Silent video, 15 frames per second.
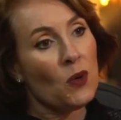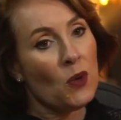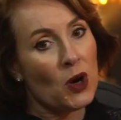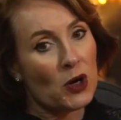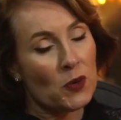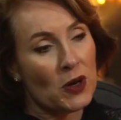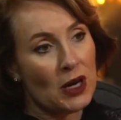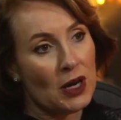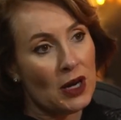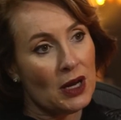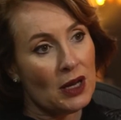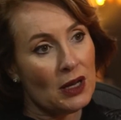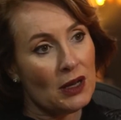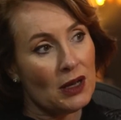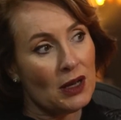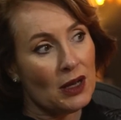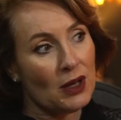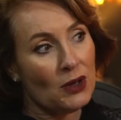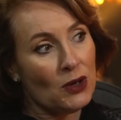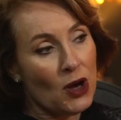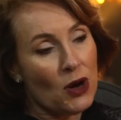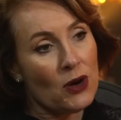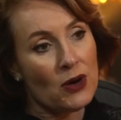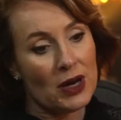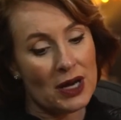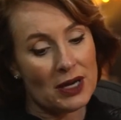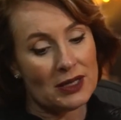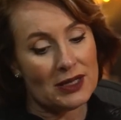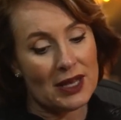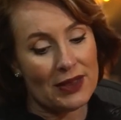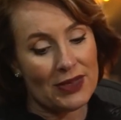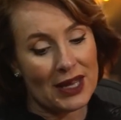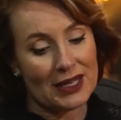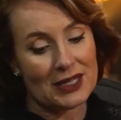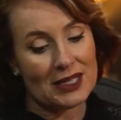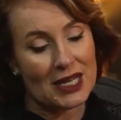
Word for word: What we know is that that